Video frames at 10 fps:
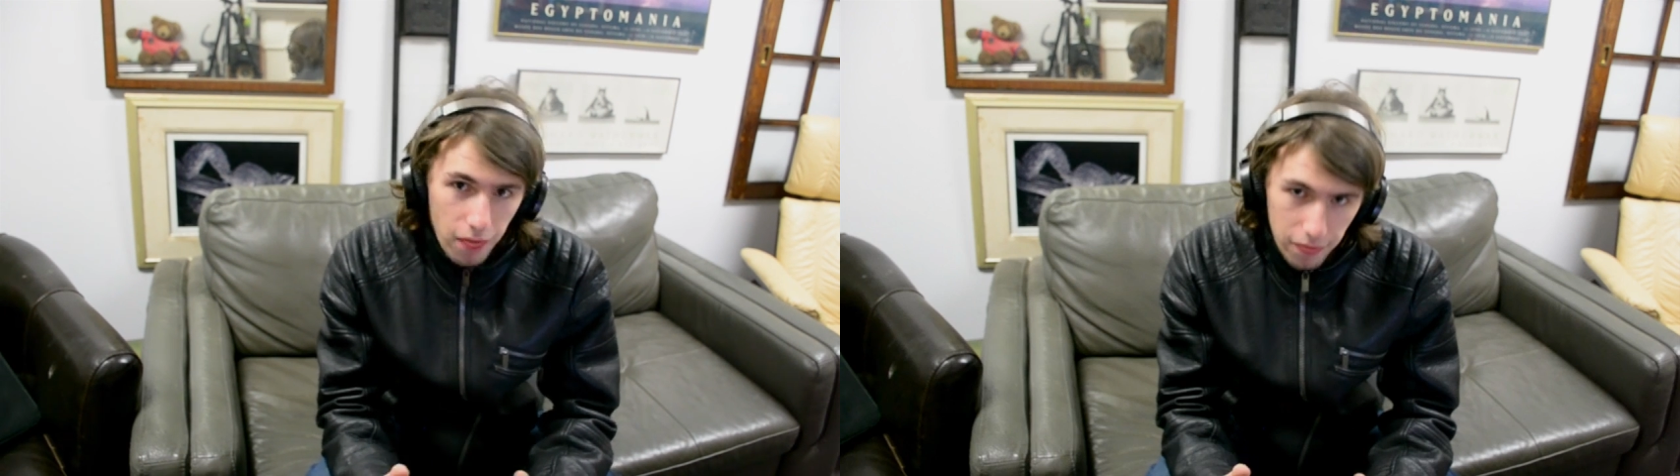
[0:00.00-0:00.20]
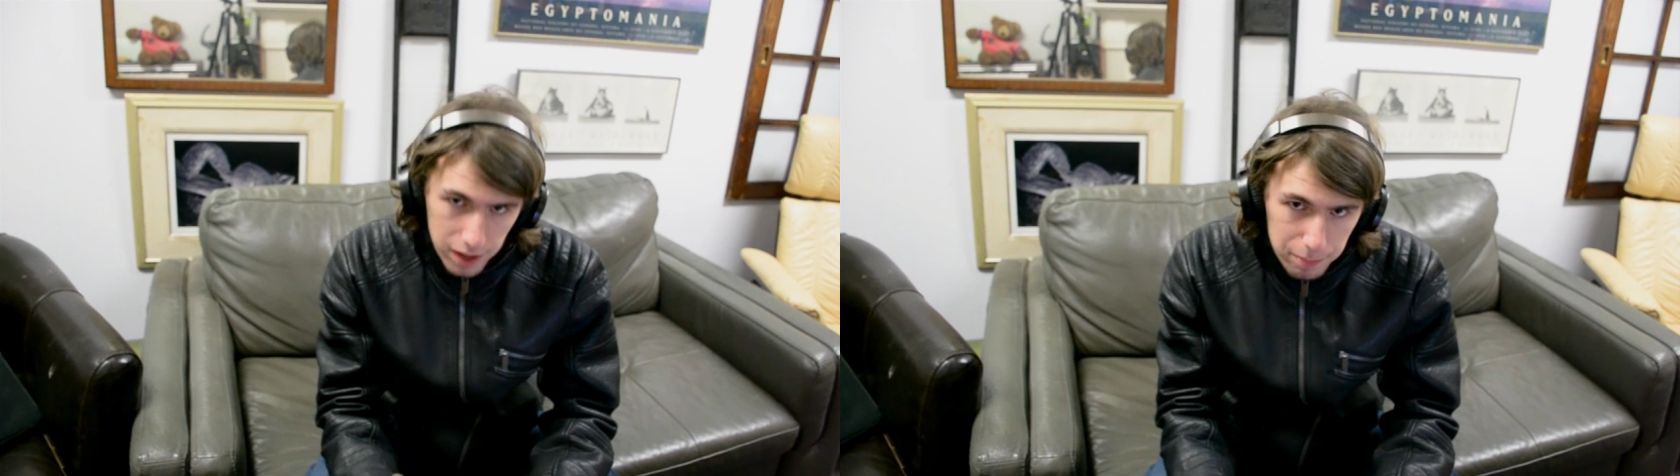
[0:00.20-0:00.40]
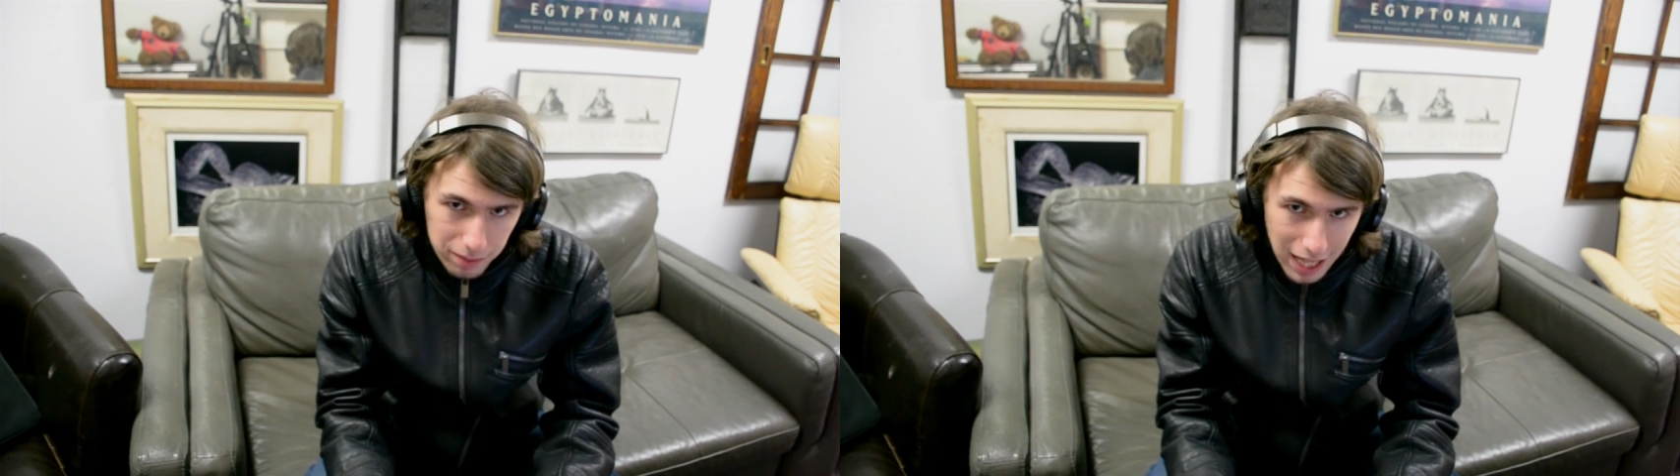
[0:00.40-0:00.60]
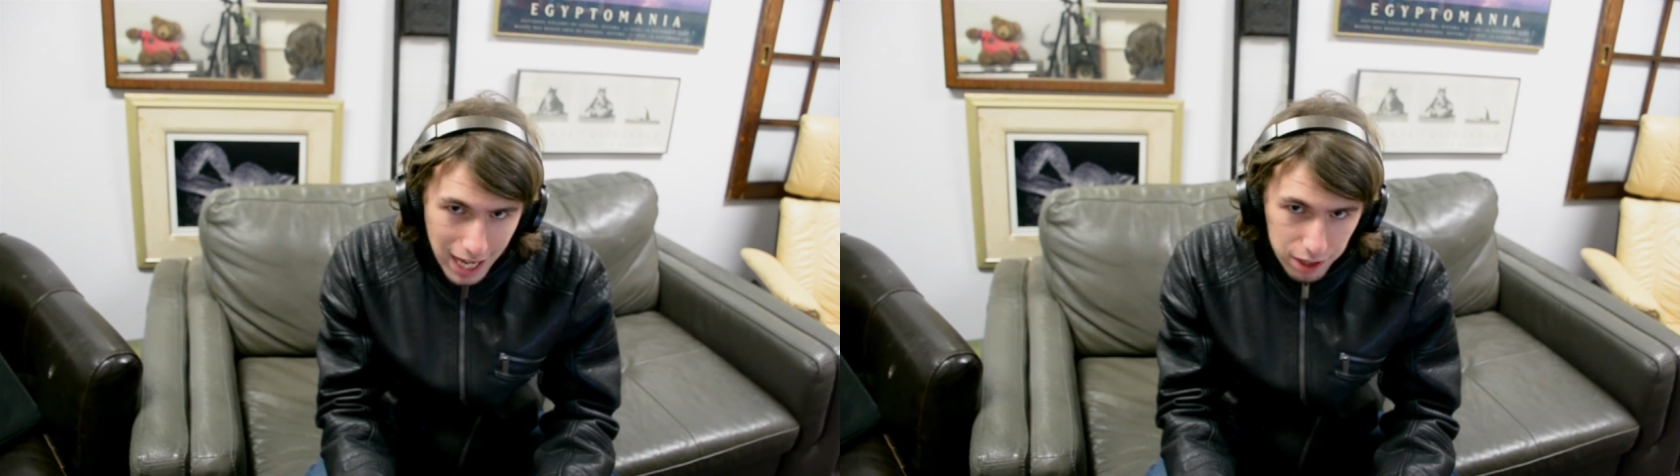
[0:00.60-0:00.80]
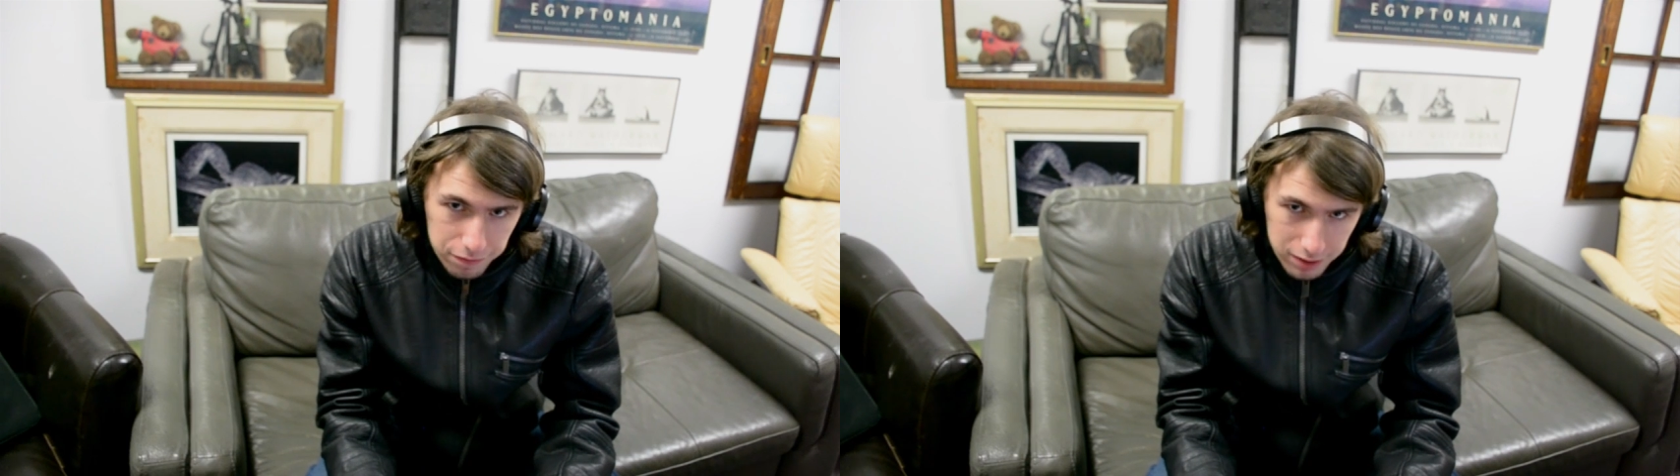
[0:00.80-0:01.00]
the
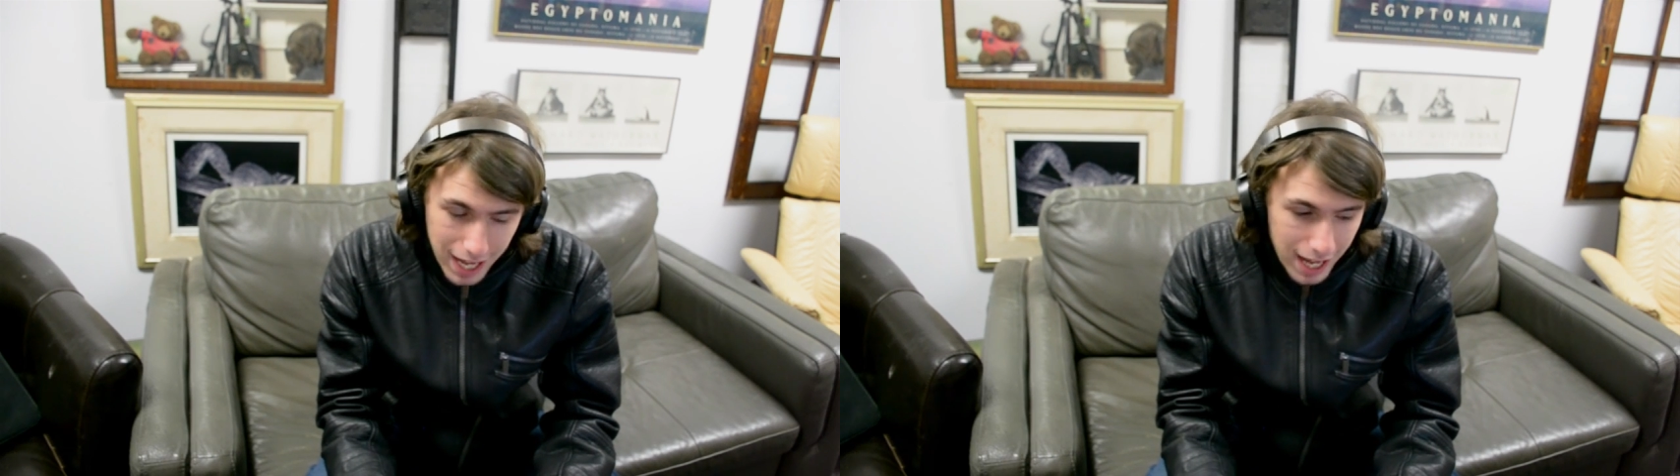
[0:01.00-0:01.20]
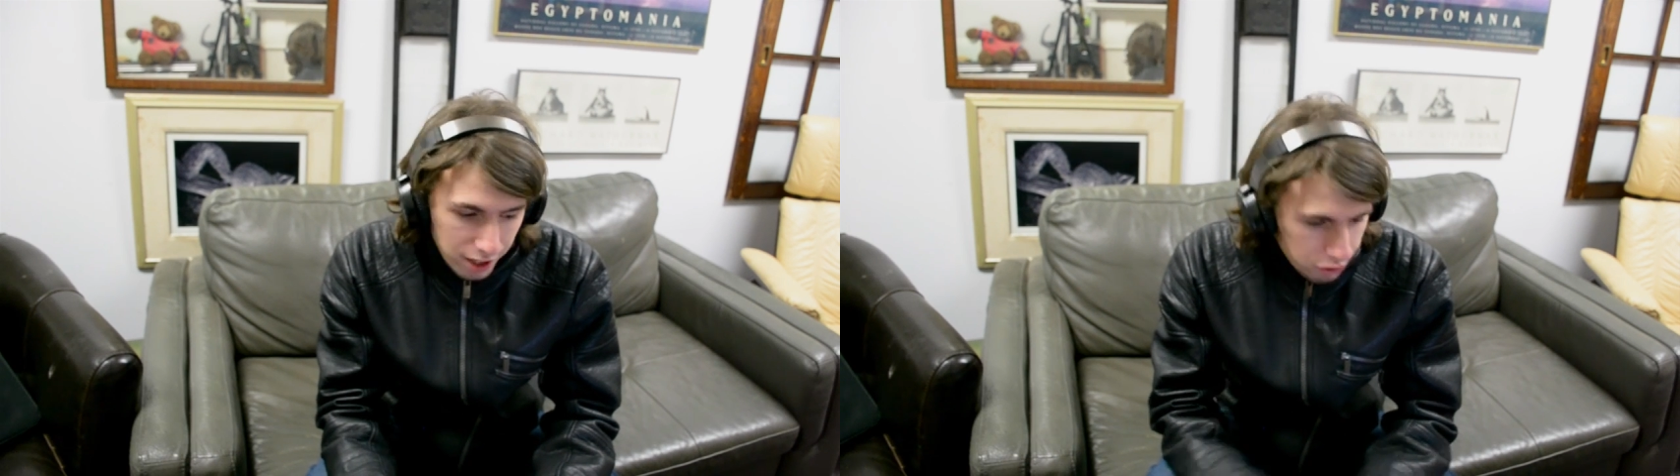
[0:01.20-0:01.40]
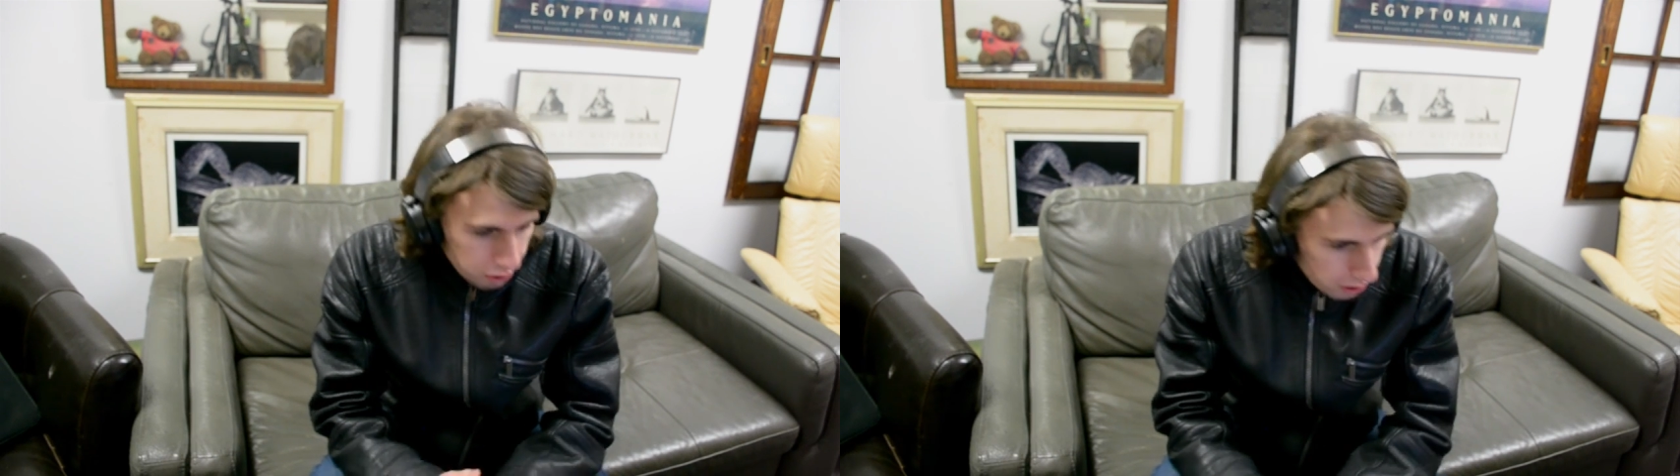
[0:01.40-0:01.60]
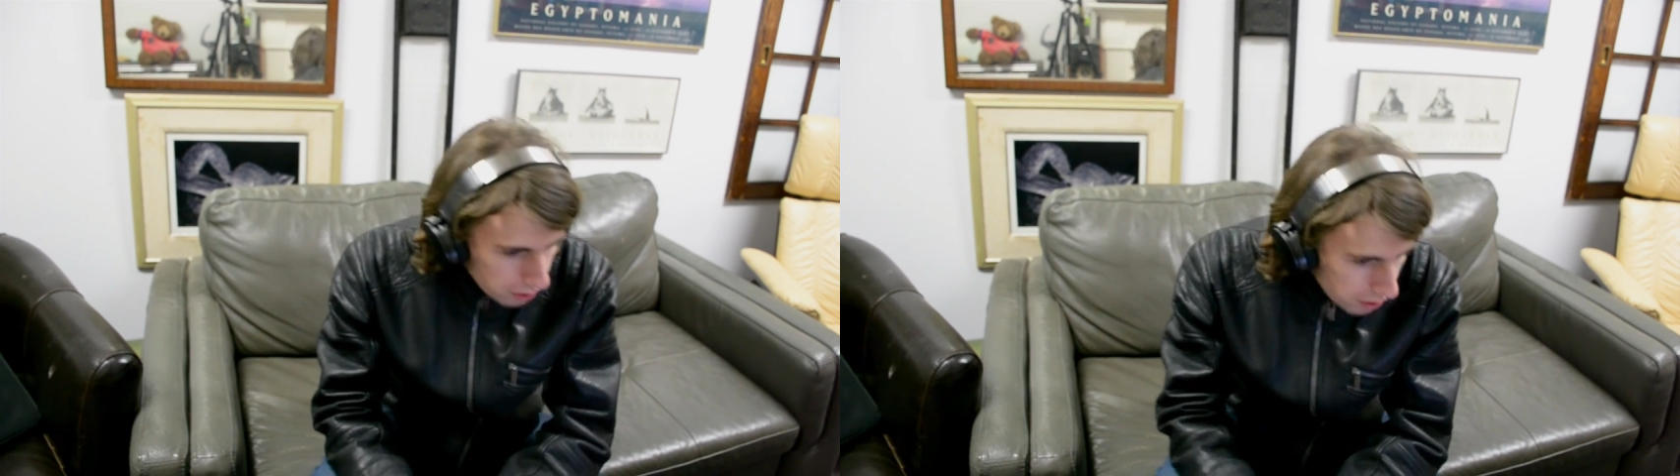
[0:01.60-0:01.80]
Black Flash.